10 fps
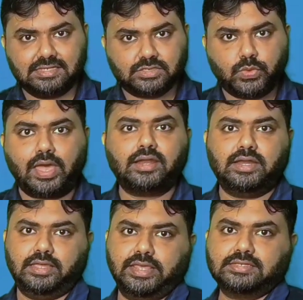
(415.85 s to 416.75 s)
X
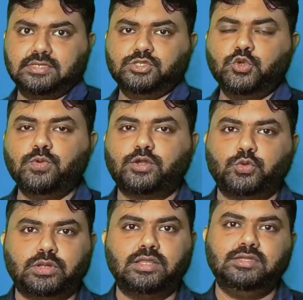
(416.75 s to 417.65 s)
square and x
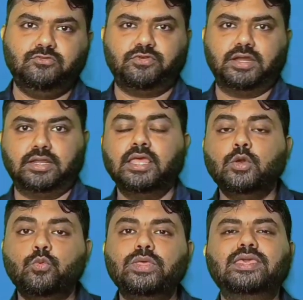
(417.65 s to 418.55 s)
cube are totally
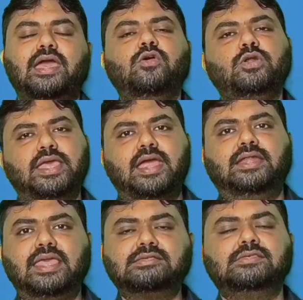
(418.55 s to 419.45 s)
different. We
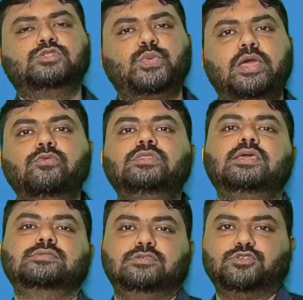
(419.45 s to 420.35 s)
cannot add x
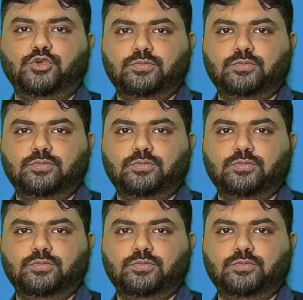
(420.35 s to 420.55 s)
square with